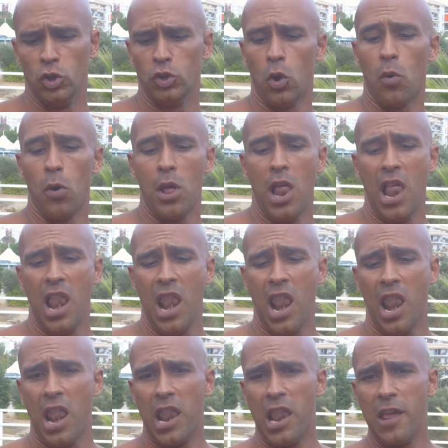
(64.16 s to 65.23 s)
So
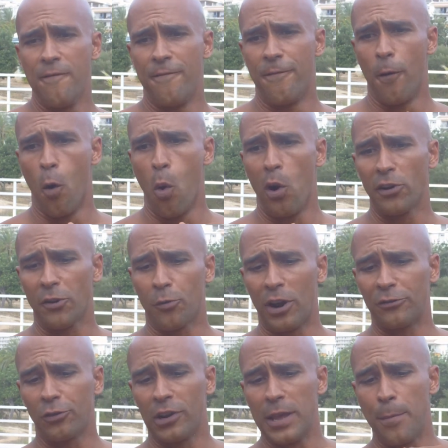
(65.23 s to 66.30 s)
lean forward
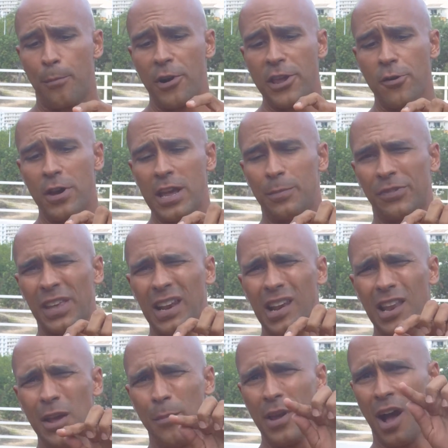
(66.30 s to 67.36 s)
gradually, bring your hips a
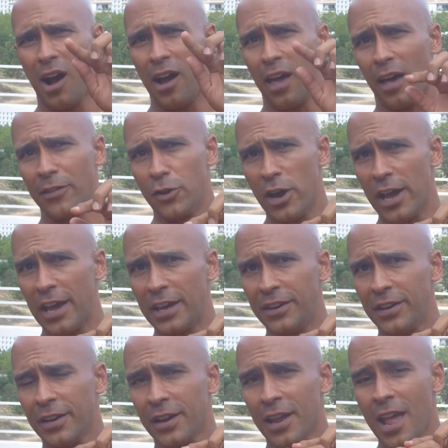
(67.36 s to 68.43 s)
little bit higher on your
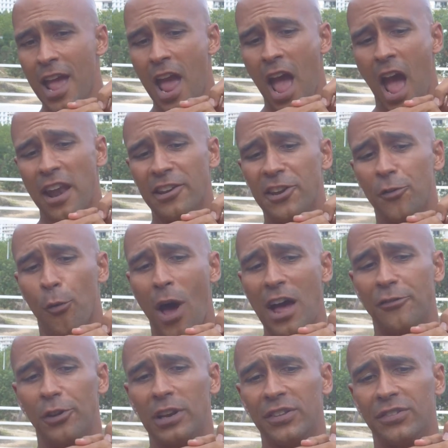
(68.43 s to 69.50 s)
head and
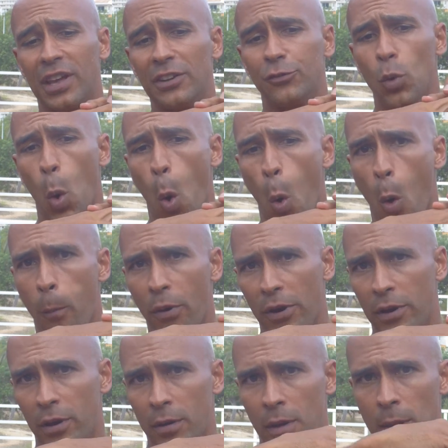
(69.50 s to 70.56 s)
gradually start to open.